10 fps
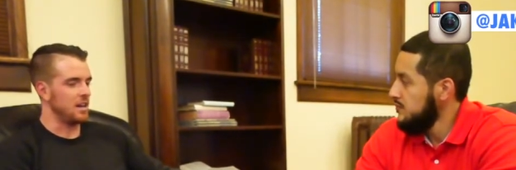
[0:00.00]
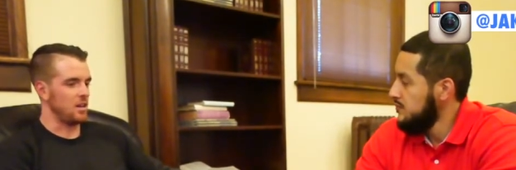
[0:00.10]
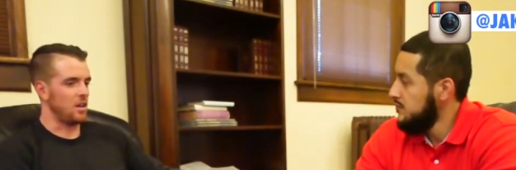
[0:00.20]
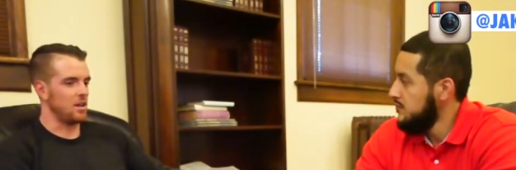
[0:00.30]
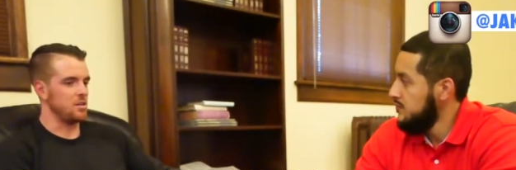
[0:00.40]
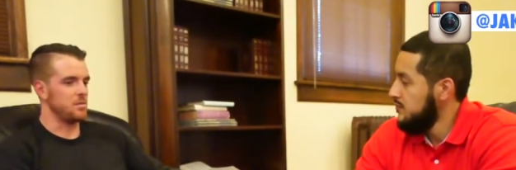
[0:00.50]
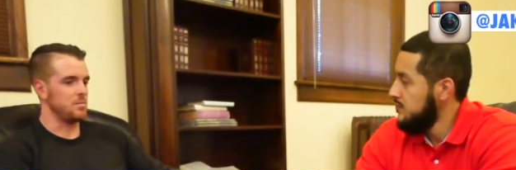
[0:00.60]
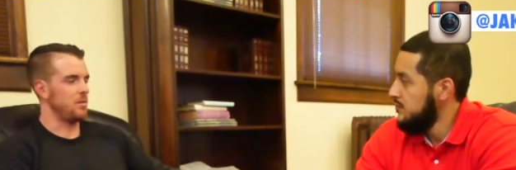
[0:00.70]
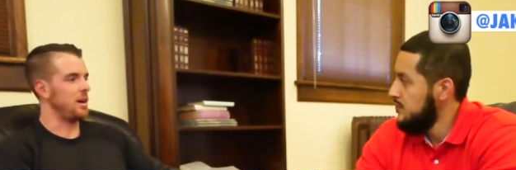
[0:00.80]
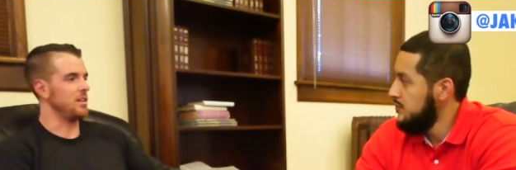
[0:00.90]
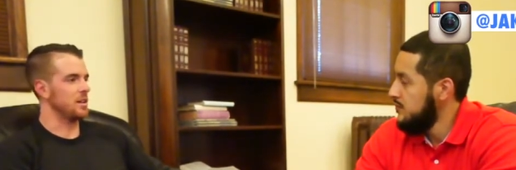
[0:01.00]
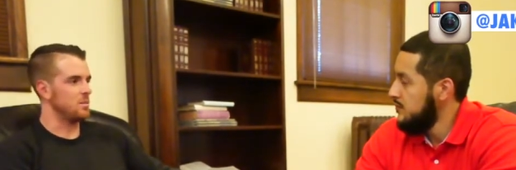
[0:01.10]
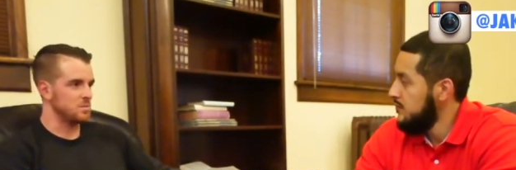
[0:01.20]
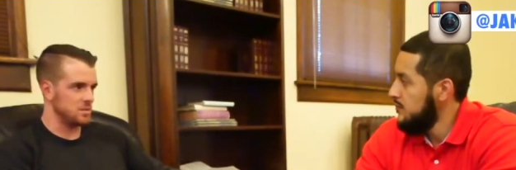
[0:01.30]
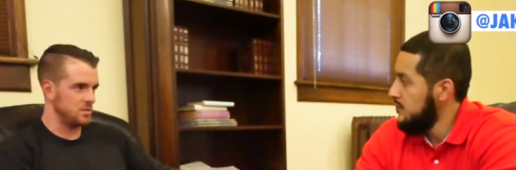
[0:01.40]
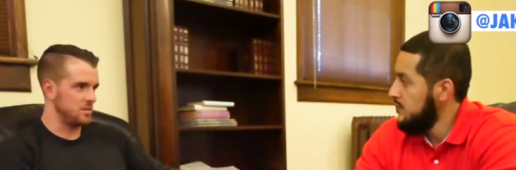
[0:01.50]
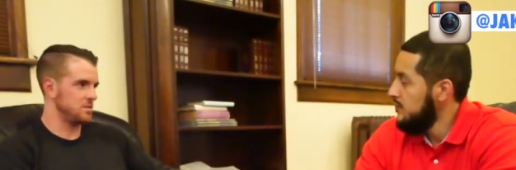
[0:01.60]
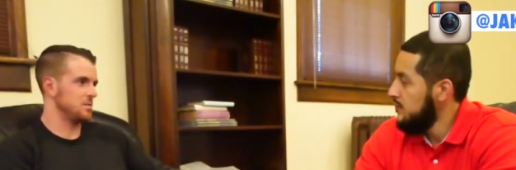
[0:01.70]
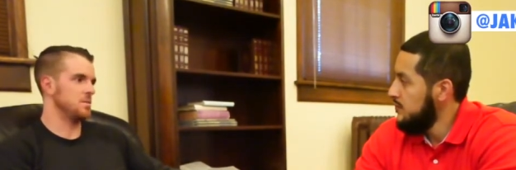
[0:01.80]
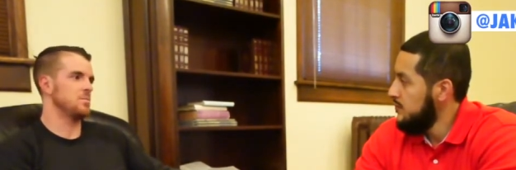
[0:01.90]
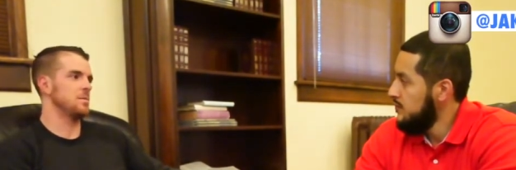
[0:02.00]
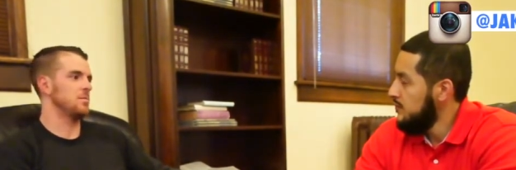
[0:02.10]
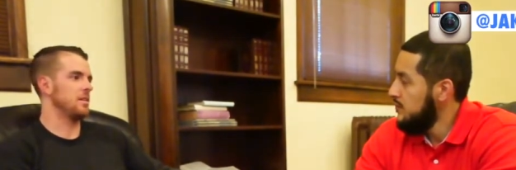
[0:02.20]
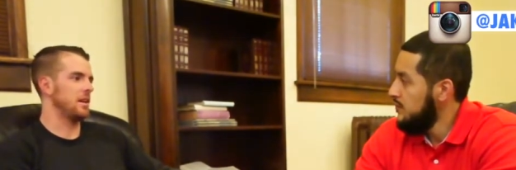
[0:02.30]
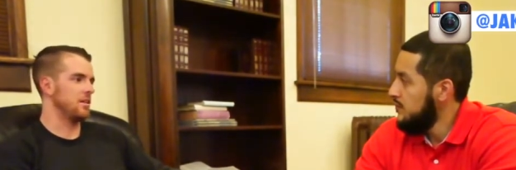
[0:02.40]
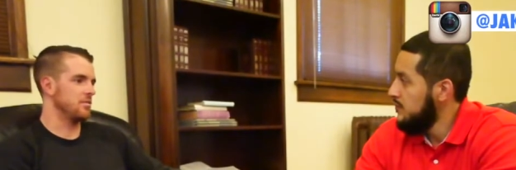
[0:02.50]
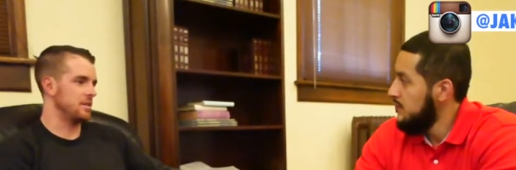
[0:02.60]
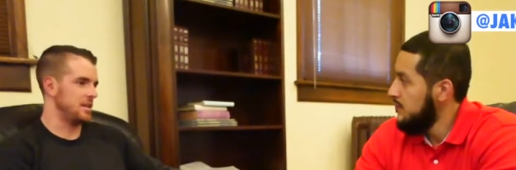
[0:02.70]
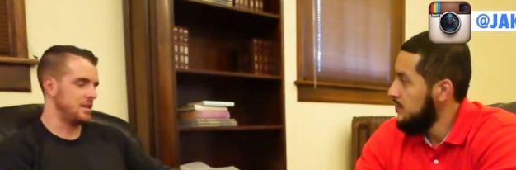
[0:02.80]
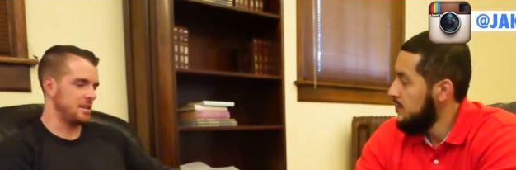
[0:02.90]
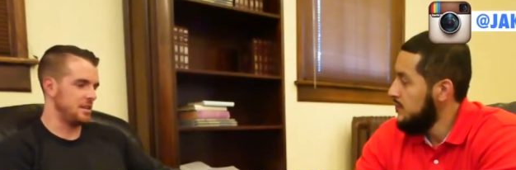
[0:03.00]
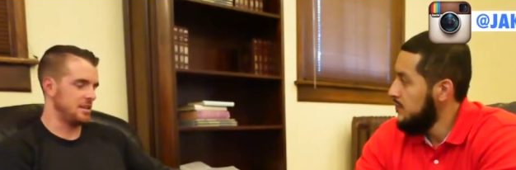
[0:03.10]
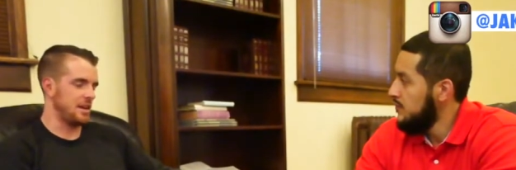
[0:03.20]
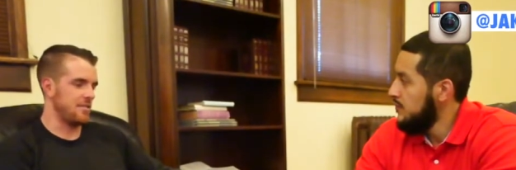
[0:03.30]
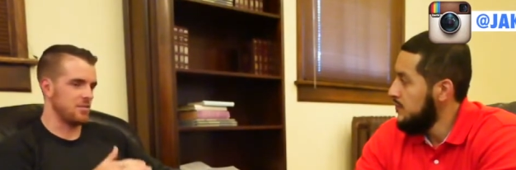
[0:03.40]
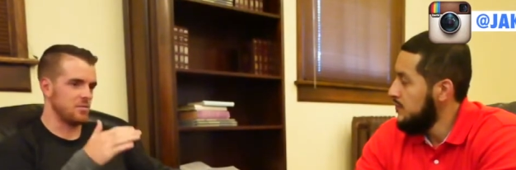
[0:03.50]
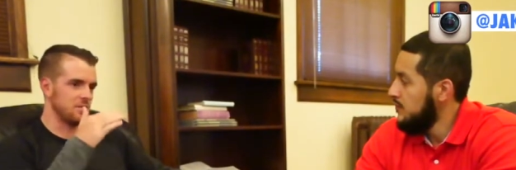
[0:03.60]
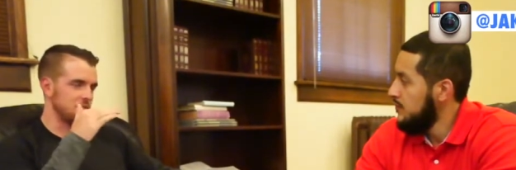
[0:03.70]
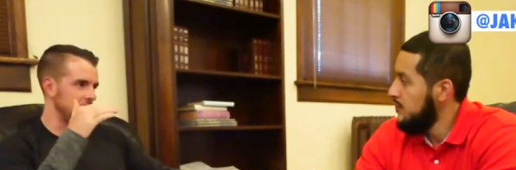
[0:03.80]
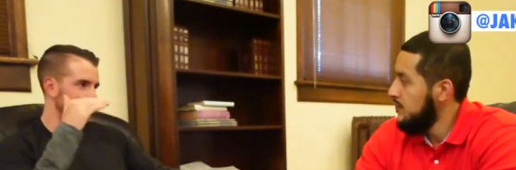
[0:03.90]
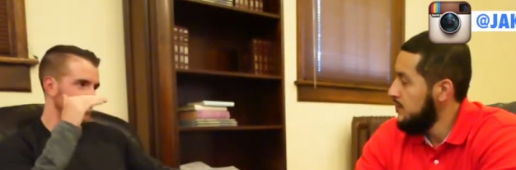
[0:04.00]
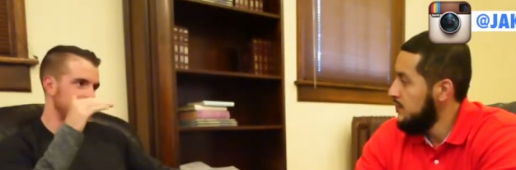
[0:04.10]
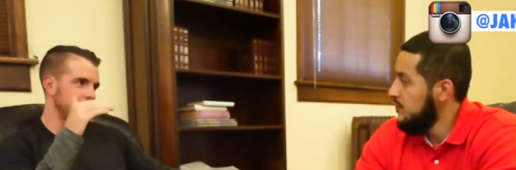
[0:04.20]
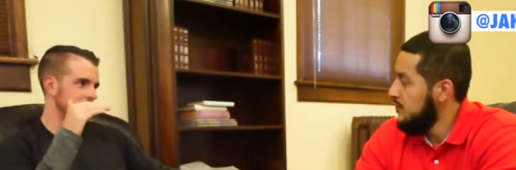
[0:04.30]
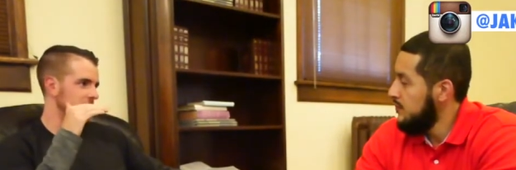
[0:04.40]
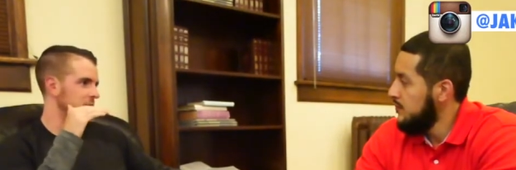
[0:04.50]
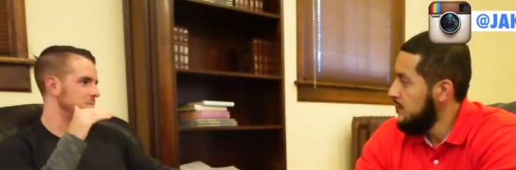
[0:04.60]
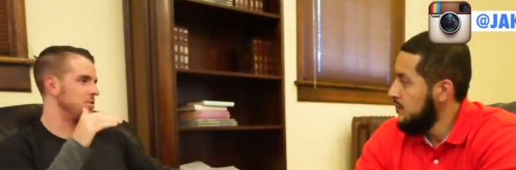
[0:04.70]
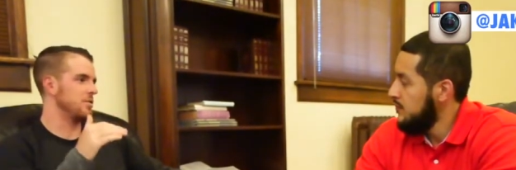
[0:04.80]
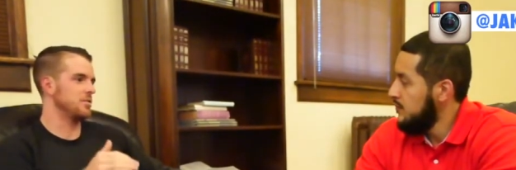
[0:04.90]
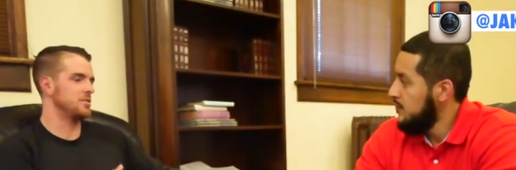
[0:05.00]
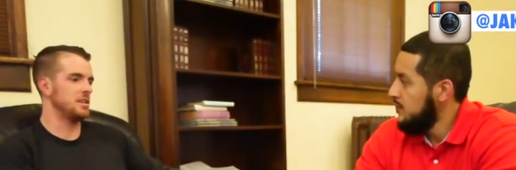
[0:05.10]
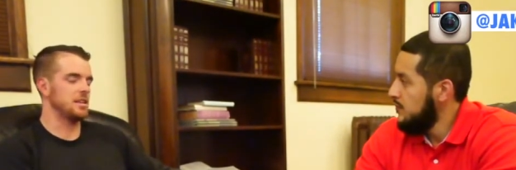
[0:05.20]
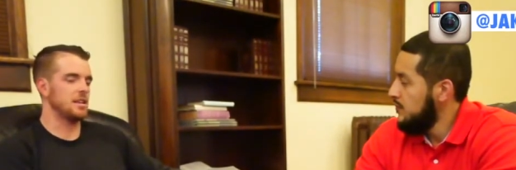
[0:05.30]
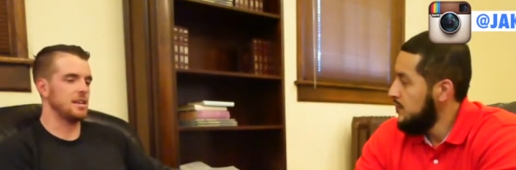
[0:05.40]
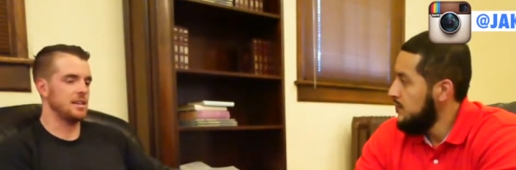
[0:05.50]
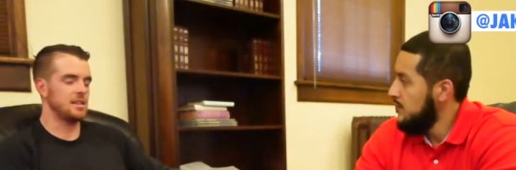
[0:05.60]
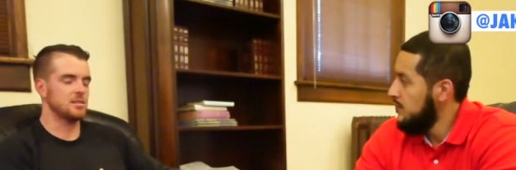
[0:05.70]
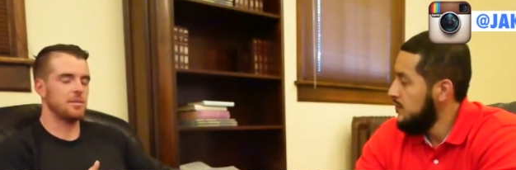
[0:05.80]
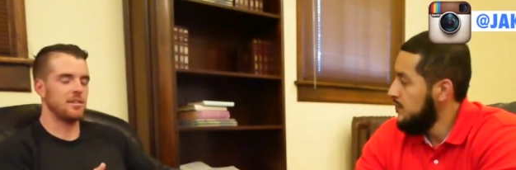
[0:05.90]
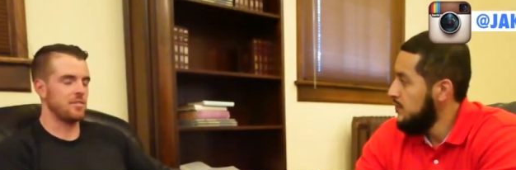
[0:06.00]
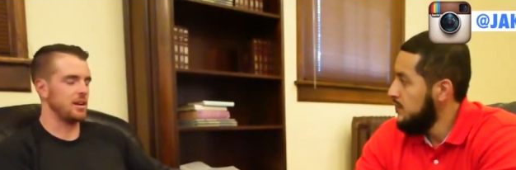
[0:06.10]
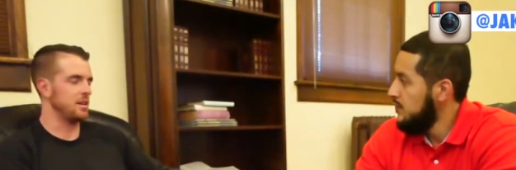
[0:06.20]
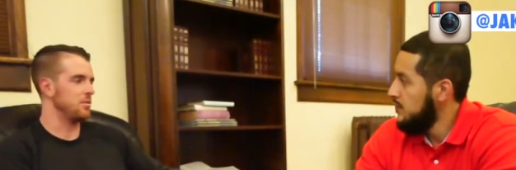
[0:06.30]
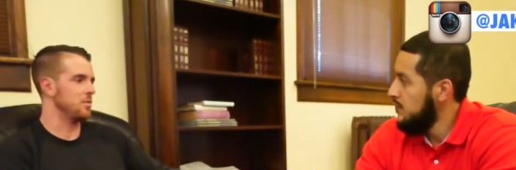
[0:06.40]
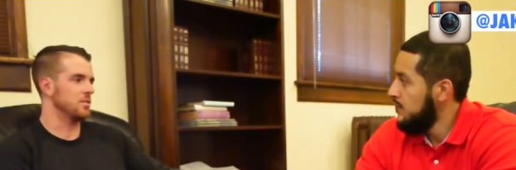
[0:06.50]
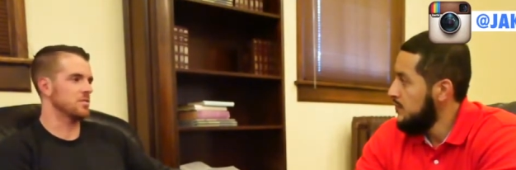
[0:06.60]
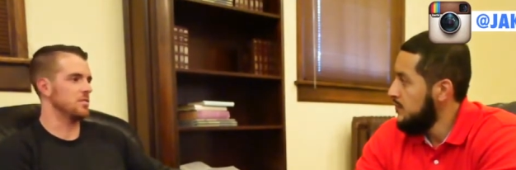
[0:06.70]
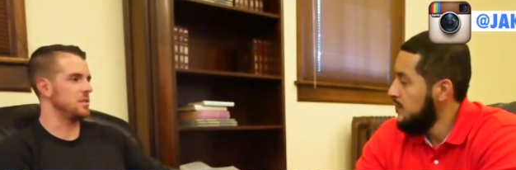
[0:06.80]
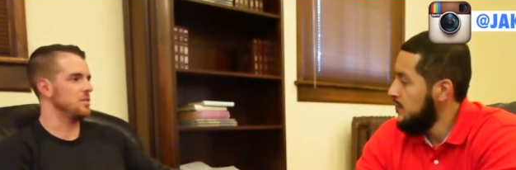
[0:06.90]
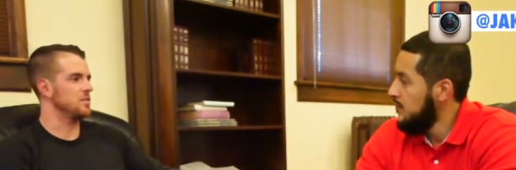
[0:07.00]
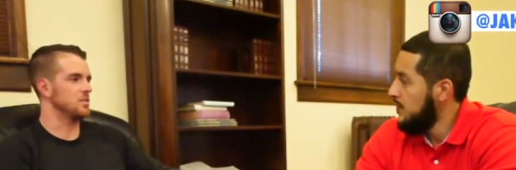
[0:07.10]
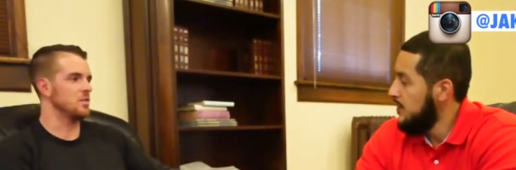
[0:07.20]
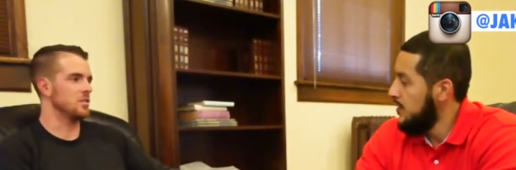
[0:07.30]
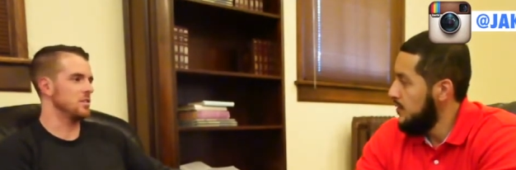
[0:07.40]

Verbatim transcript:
Speaker 1: a lot of the people I look up to and some of the people that I read, everyone, it's like morning routine, and it's about finding what works for you. There's no